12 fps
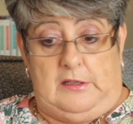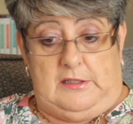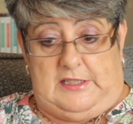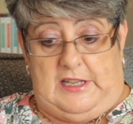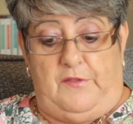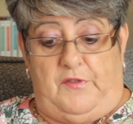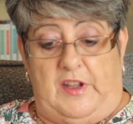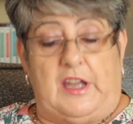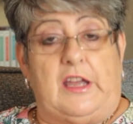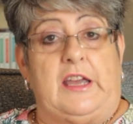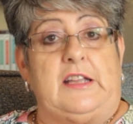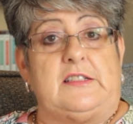see if
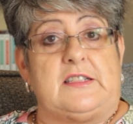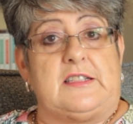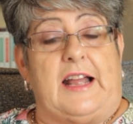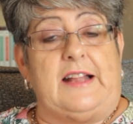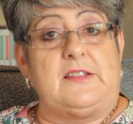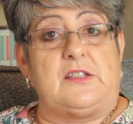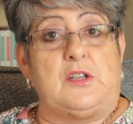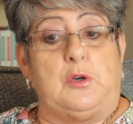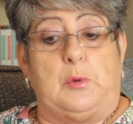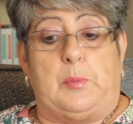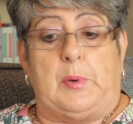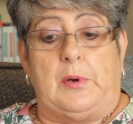it stands
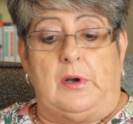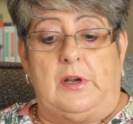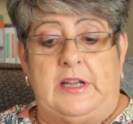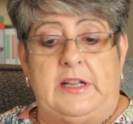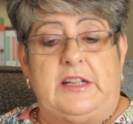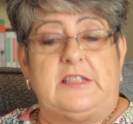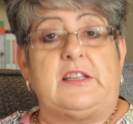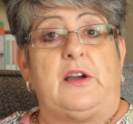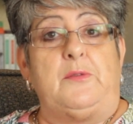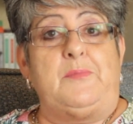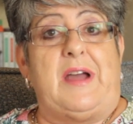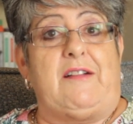up in its
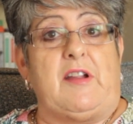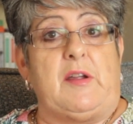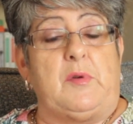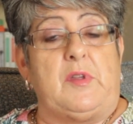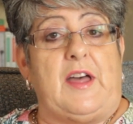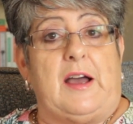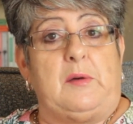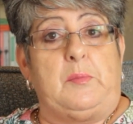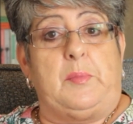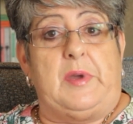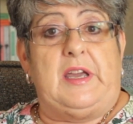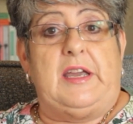own merit
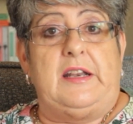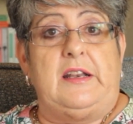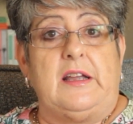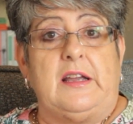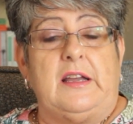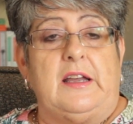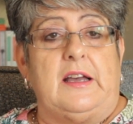without being